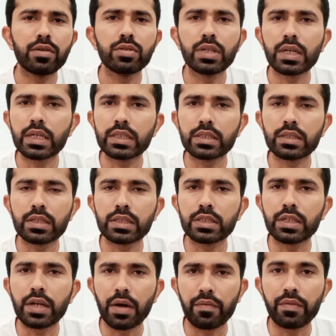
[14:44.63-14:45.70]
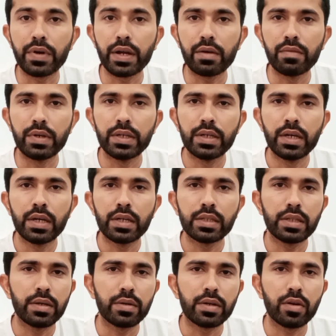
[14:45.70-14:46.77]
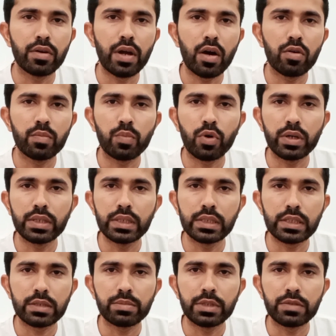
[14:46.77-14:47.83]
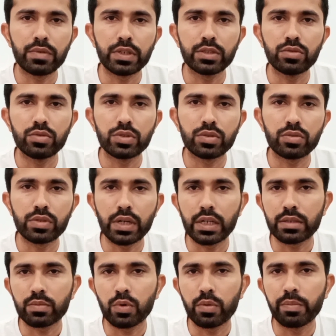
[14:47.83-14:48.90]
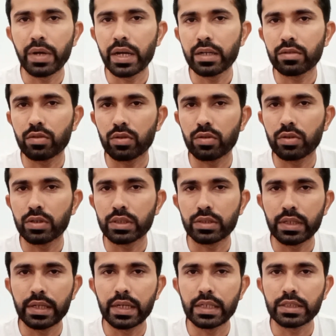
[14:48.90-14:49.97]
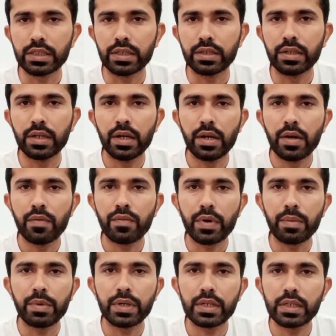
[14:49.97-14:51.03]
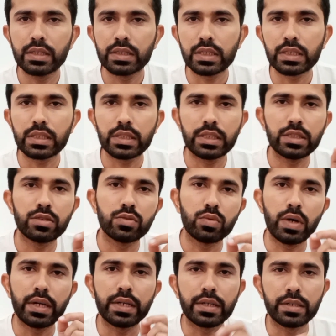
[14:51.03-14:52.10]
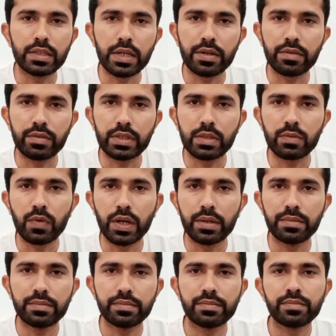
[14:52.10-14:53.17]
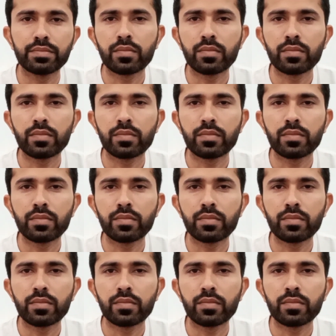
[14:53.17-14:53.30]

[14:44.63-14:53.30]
to the construction of the railway, the renowned Pony Express was used to transport mail throughout the nation from 1860 to 1861.